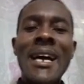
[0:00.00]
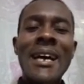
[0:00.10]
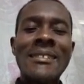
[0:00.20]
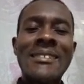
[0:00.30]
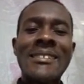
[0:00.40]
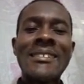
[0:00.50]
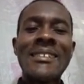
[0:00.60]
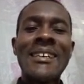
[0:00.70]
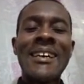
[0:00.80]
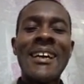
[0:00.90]

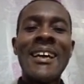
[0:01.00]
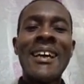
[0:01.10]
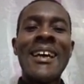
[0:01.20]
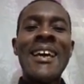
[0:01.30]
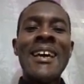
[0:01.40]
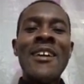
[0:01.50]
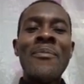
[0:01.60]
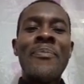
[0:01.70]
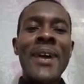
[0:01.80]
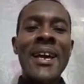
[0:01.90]
Pests are living
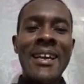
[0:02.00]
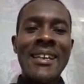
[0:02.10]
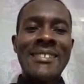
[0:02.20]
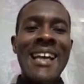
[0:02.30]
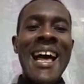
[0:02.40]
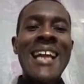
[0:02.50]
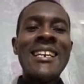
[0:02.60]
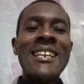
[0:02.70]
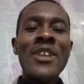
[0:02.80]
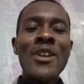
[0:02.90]
organisms. Of
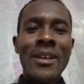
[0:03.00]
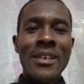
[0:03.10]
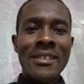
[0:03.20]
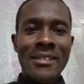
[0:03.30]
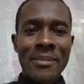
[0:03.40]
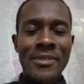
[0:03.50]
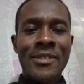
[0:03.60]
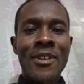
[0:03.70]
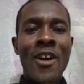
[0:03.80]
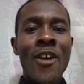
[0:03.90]
course, a pest must
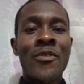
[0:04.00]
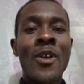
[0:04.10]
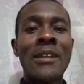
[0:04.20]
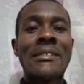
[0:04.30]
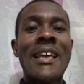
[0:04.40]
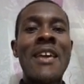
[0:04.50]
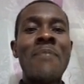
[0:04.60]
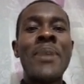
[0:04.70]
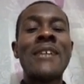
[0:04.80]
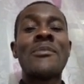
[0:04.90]
be living first
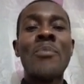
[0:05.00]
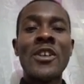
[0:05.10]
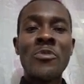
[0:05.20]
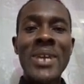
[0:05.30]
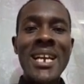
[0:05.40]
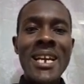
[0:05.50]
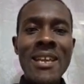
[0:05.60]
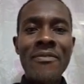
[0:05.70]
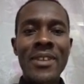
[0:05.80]
and foremost.